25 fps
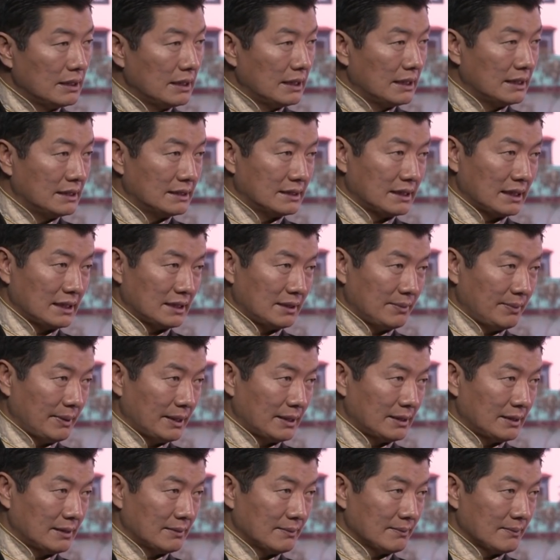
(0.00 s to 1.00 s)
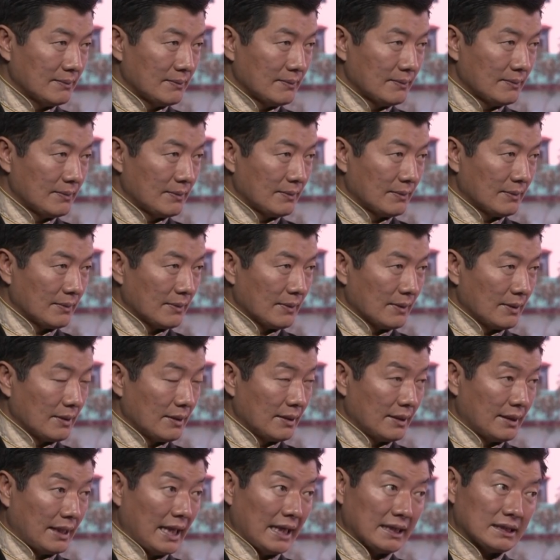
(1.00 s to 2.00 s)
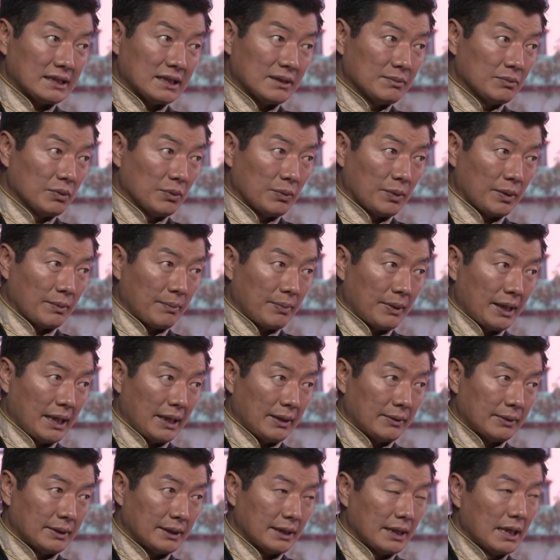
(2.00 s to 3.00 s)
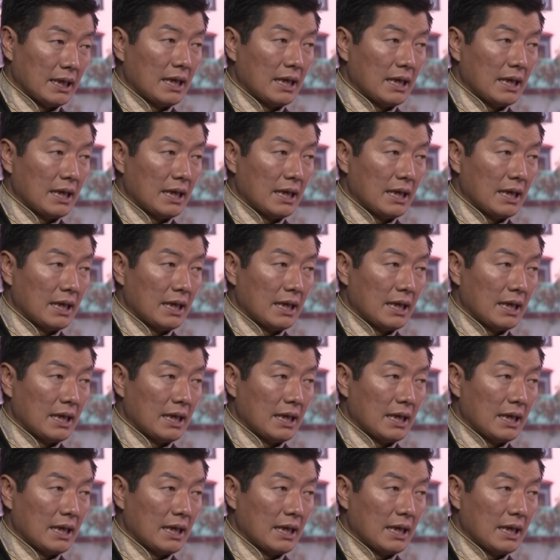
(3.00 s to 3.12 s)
inside Tibet. That's number one priority.